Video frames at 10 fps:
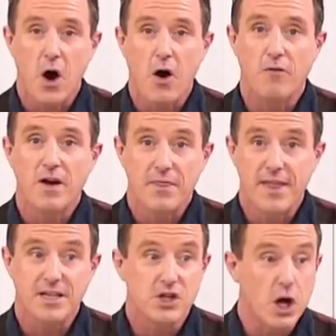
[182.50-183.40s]
of
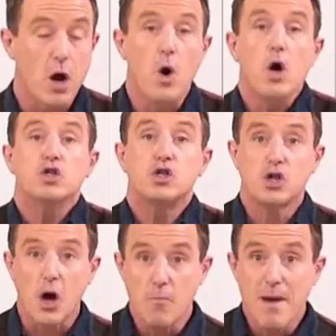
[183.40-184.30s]
this show.
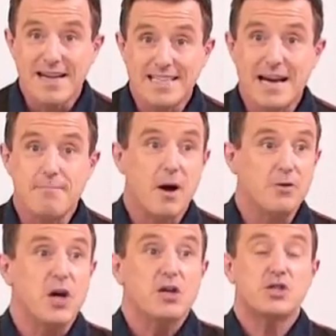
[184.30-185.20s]
So many
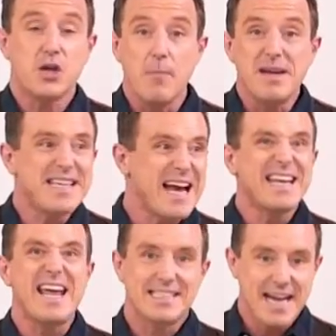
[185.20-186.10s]
demos, so many
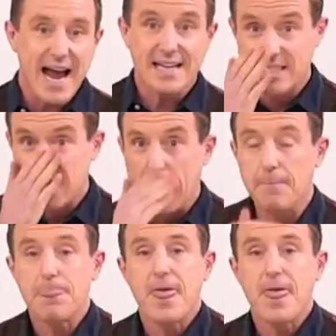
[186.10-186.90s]
techniques, and actually,